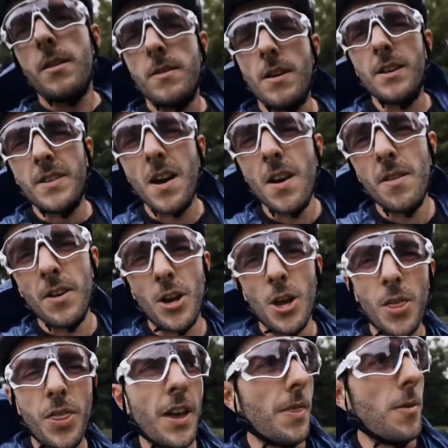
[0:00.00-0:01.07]
So it's kind of a
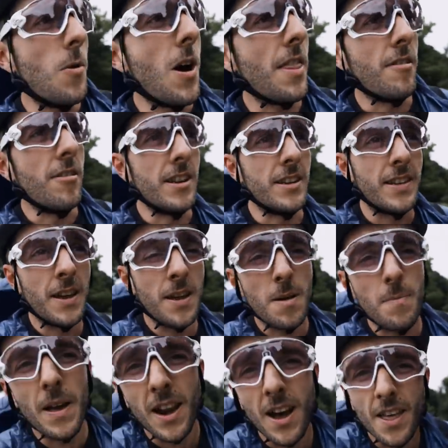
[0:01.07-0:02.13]
good thing the weather is
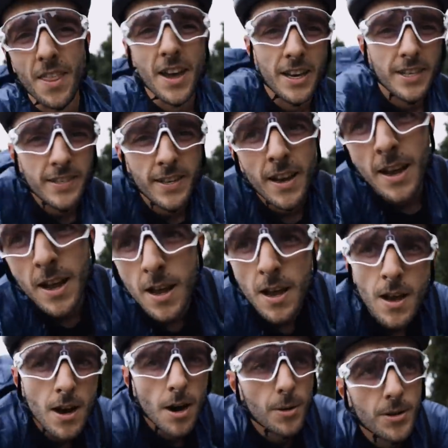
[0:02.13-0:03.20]
a bit like this.
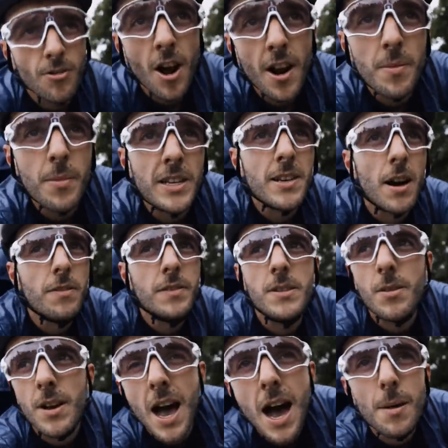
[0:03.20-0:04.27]
I was riding myself
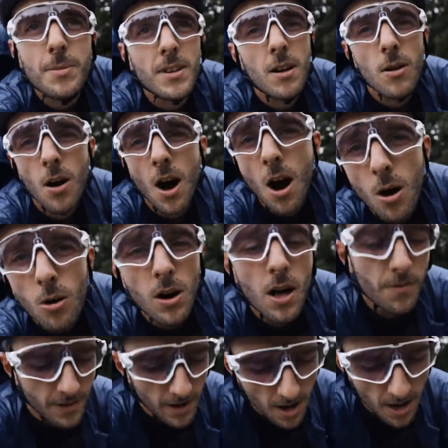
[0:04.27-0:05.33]
into an absolute hole
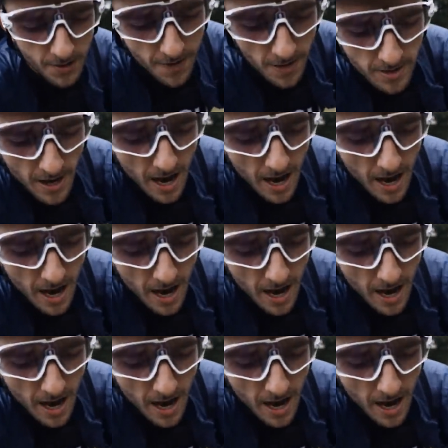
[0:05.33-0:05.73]
over the last few